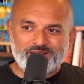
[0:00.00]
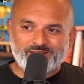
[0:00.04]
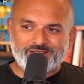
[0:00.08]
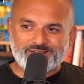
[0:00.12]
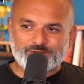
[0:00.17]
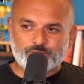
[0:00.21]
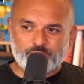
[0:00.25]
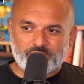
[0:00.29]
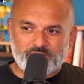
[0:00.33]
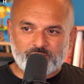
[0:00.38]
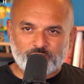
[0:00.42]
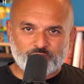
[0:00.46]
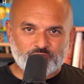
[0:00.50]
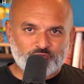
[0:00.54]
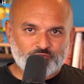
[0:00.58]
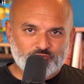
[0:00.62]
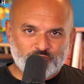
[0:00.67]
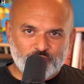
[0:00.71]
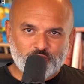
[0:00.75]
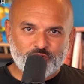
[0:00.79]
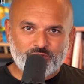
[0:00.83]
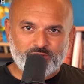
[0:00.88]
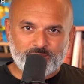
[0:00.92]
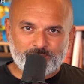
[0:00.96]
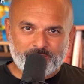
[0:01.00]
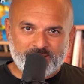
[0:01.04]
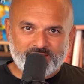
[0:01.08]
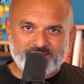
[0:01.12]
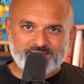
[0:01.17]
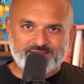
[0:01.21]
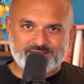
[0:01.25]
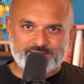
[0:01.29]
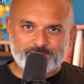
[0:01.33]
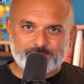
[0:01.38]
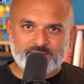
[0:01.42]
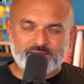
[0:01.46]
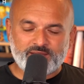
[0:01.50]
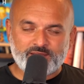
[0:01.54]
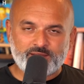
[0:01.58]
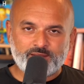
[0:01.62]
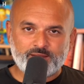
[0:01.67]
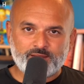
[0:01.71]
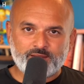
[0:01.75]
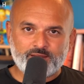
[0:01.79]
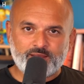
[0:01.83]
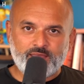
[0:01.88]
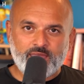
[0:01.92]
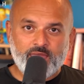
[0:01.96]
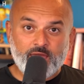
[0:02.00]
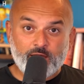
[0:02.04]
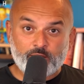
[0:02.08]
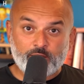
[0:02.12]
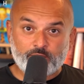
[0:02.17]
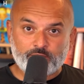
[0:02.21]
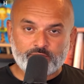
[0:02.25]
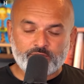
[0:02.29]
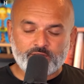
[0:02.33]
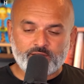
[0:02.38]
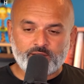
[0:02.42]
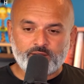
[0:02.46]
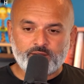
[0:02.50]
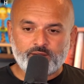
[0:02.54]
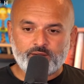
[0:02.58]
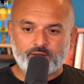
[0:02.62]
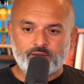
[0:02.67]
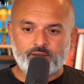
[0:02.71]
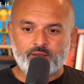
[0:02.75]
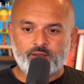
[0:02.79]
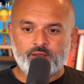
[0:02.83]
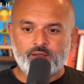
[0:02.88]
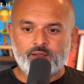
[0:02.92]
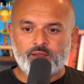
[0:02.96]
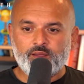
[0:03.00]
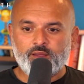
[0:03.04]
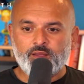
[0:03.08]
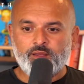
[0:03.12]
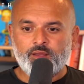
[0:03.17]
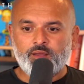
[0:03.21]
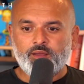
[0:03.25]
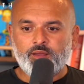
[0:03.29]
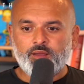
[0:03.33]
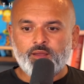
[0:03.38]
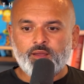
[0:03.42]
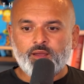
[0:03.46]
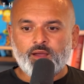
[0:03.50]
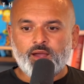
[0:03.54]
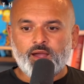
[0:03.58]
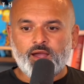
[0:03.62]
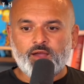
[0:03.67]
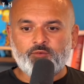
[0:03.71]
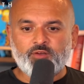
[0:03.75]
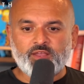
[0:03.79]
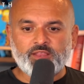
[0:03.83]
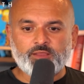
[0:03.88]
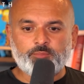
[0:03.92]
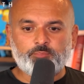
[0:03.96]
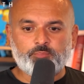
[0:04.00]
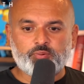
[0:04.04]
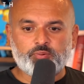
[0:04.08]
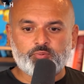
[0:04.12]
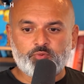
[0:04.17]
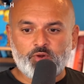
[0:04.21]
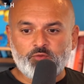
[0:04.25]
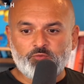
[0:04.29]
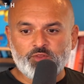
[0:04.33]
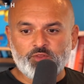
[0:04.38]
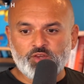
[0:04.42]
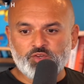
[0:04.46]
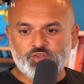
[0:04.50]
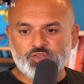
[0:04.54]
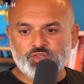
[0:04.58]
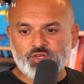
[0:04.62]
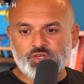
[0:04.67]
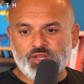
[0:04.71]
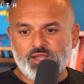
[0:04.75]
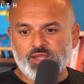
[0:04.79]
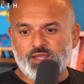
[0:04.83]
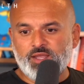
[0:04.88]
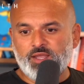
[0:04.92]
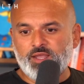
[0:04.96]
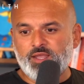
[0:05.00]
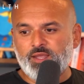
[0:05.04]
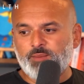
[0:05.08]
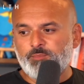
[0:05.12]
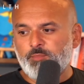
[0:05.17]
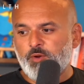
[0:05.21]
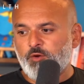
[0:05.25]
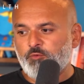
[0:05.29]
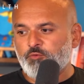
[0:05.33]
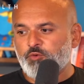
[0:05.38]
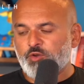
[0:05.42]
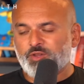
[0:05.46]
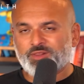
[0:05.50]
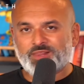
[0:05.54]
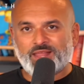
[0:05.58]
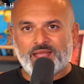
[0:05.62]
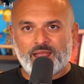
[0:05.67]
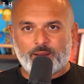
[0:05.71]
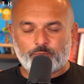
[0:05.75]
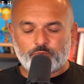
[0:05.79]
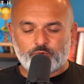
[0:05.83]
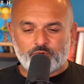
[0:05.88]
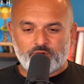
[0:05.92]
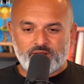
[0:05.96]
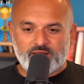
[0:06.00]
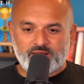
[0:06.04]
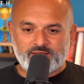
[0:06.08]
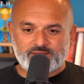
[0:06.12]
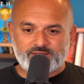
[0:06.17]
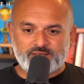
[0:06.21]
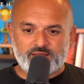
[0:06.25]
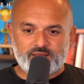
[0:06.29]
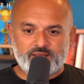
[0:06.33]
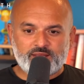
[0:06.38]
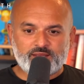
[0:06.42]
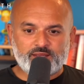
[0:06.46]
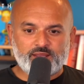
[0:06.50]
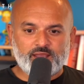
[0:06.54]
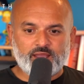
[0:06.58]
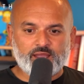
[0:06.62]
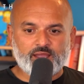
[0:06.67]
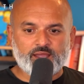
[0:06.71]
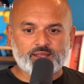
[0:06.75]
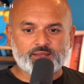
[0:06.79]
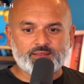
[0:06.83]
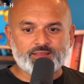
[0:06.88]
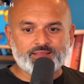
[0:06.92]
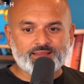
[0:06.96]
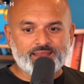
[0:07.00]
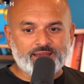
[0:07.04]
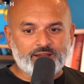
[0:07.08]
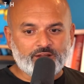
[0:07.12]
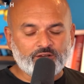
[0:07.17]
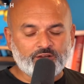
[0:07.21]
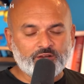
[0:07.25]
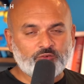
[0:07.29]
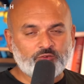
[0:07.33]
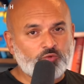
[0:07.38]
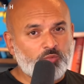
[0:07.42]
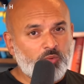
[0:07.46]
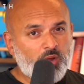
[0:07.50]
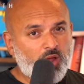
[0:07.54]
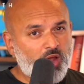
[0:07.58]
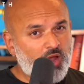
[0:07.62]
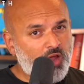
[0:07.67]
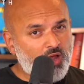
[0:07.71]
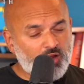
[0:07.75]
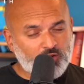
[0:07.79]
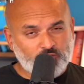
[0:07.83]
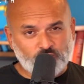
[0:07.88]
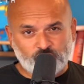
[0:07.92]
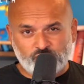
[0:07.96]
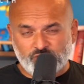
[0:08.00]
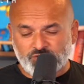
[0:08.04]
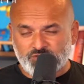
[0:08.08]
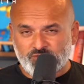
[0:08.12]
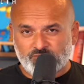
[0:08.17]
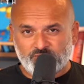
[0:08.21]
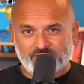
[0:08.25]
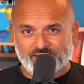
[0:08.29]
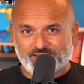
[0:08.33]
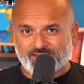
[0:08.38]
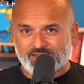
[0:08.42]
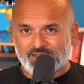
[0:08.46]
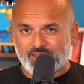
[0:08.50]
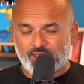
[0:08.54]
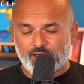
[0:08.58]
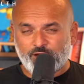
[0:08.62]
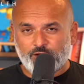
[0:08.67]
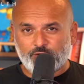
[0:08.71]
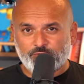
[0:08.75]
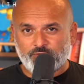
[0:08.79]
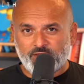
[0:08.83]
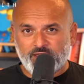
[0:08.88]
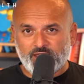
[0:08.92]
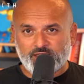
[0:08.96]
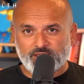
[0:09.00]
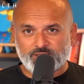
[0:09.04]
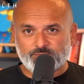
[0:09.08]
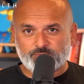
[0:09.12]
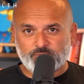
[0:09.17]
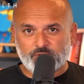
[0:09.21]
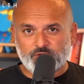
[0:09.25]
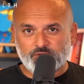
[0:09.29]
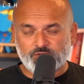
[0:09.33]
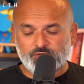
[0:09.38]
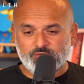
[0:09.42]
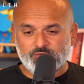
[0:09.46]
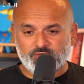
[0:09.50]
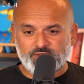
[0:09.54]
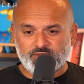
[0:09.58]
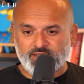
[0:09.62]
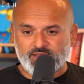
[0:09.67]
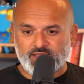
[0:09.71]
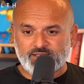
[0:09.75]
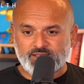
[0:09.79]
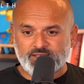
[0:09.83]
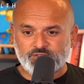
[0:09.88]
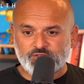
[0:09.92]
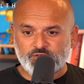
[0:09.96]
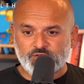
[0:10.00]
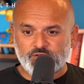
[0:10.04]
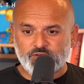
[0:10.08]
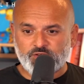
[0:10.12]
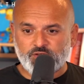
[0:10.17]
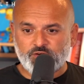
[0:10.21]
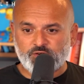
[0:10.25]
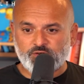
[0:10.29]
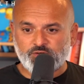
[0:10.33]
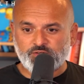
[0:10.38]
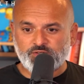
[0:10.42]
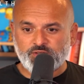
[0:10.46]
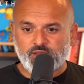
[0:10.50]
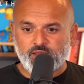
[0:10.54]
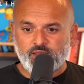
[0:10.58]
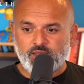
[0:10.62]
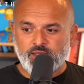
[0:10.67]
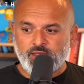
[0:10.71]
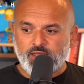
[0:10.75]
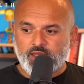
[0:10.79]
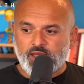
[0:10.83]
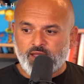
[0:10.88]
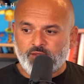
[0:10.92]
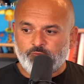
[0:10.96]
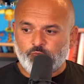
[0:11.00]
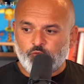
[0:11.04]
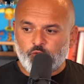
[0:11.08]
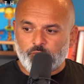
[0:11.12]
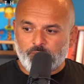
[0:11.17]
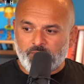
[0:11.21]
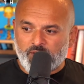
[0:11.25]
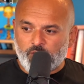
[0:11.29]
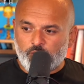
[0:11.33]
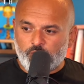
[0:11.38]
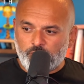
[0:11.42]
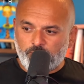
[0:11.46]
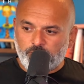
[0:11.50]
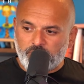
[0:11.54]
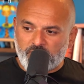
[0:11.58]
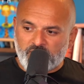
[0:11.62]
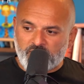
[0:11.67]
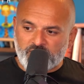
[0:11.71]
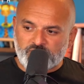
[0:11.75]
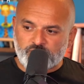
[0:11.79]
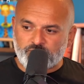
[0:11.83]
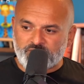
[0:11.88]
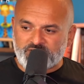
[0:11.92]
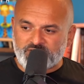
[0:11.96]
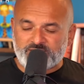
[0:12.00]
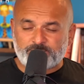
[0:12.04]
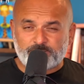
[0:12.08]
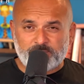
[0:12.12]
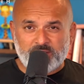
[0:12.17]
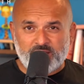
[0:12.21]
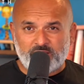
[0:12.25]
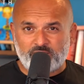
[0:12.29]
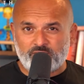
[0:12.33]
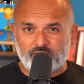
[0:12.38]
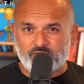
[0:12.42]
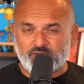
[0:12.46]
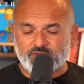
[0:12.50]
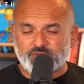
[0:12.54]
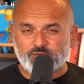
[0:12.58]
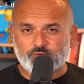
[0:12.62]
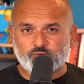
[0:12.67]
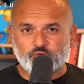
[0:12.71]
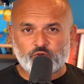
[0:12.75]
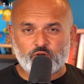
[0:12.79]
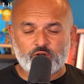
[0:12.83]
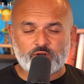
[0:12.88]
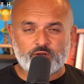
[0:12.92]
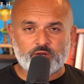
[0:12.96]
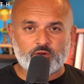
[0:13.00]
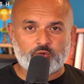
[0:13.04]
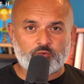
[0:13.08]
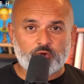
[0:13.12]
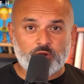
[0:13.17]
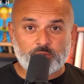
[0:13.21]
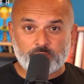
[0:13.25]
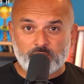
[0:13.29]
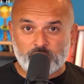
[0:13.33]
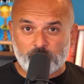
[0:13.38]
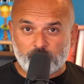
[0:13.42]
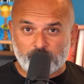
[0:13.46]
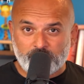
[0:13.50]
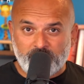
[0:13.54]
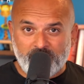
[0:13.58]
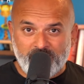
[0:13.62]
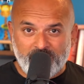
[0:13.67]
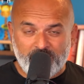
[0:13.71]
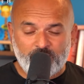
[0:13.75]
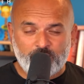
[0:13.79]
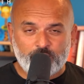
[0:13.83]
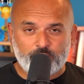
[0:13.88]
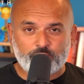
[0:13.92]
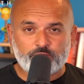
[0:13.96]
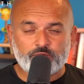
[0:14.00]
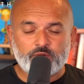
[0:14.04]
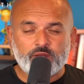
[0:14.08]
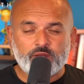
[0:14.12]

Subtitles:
as what it truly means to be healthy. I've had the privilege of collaborating and learning from hundreds of leading health experts over the last 2 years. And through my own personal experience of turning around my own health,